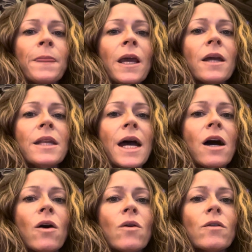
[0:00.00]

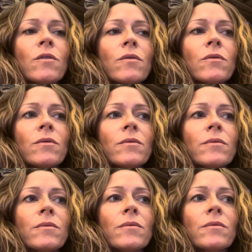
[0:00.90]
Now,
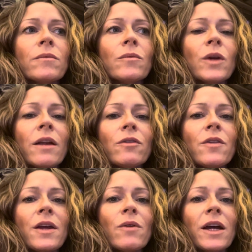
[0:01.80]
whatever
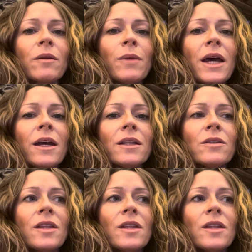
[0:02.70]
they recommend,